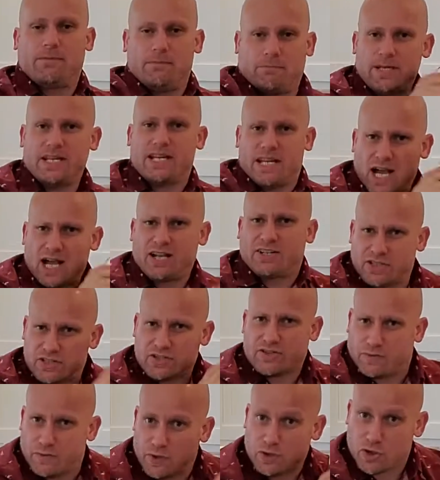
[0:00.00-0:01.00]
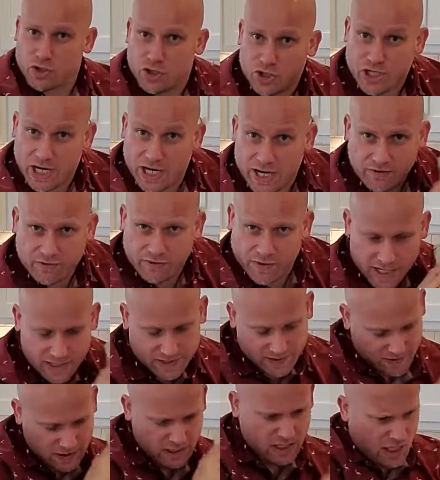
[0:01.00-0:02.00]
Be conscious of your shake
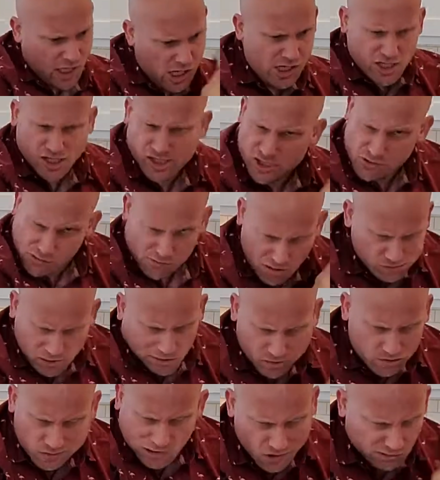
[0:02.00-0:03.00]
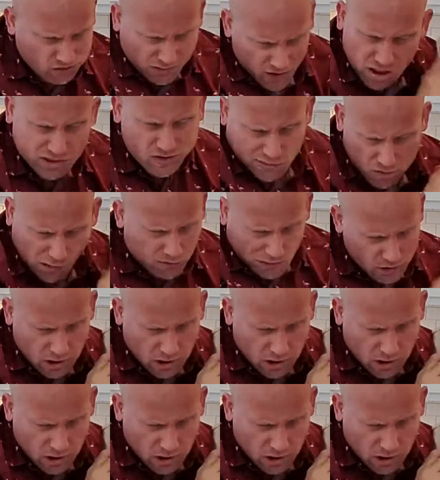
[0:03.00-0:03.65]
face. You don't really going like this the whole